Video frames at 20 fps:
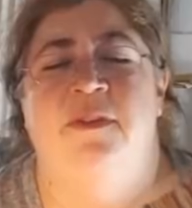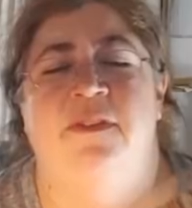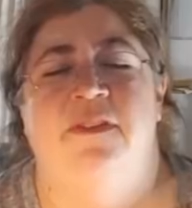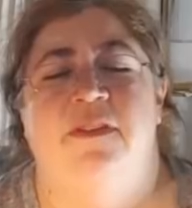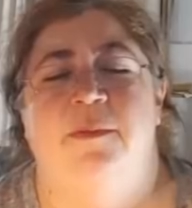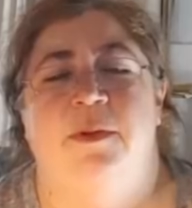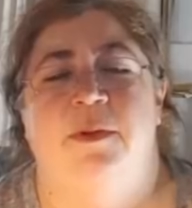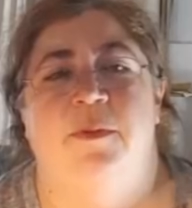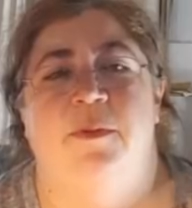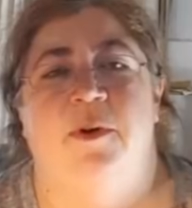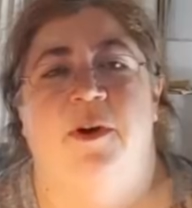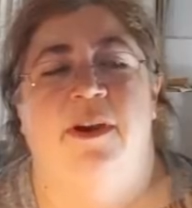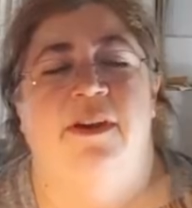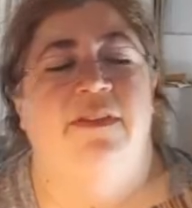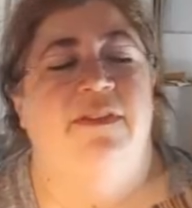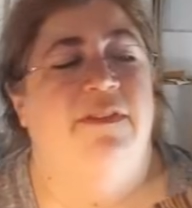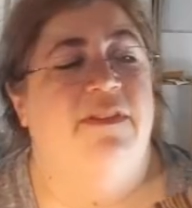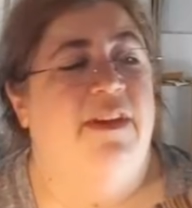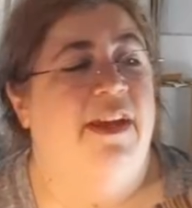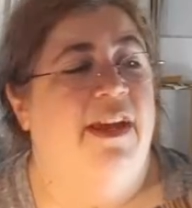reasonably
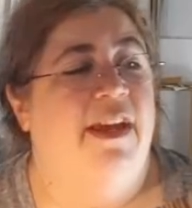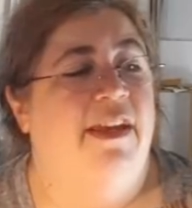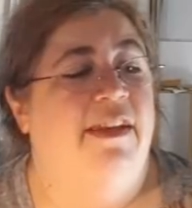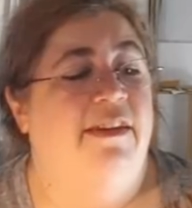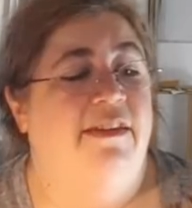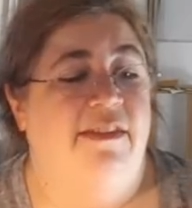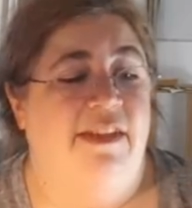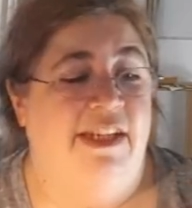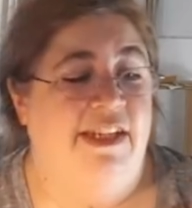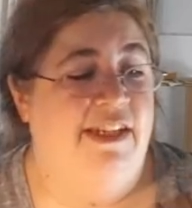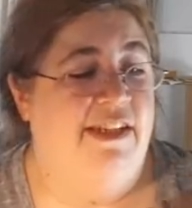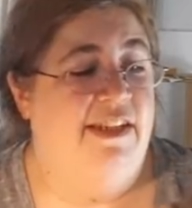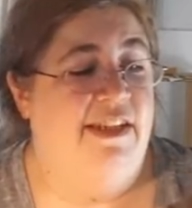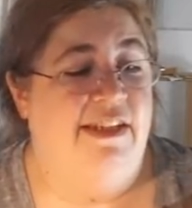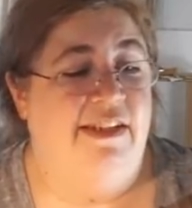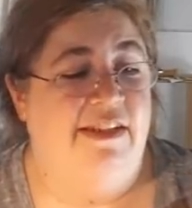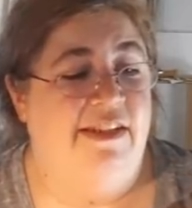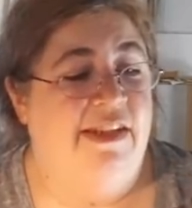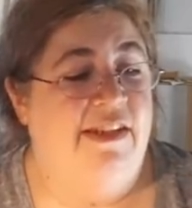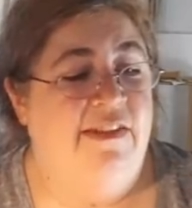priced, and
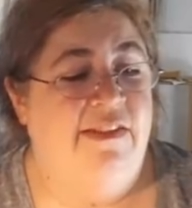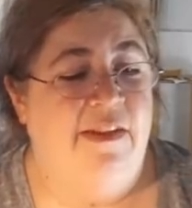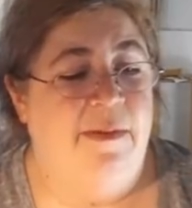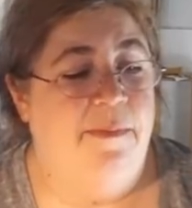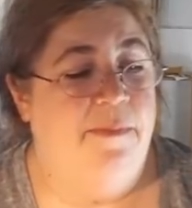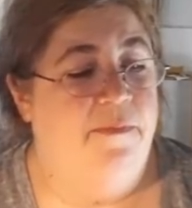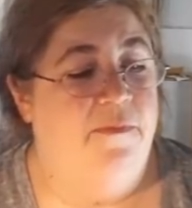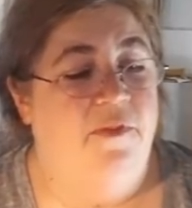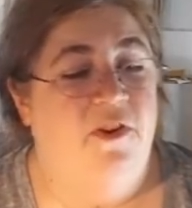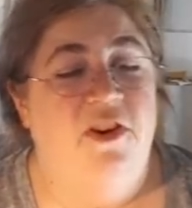it knits up